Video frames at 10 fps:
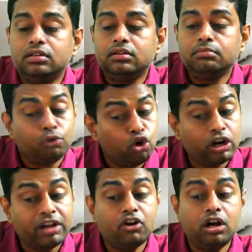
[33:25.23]
More I
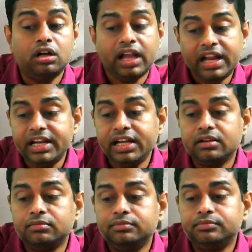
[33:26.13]
want. 8.
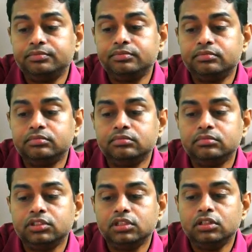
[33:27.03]

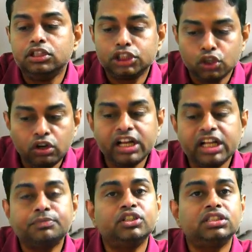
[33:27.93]
Slowly
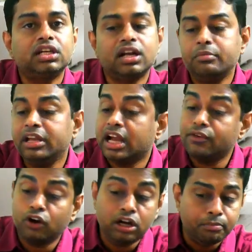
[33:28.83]
responses are coming. I
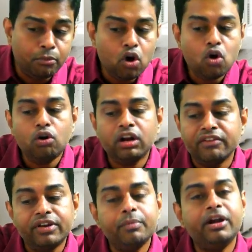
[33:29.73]
want more.
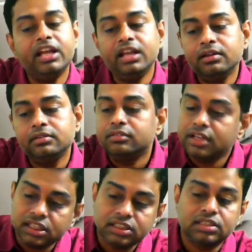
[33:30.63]
Everybody.
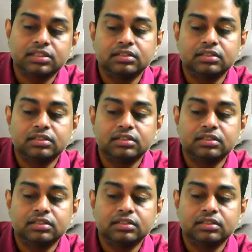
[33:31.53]
Yes.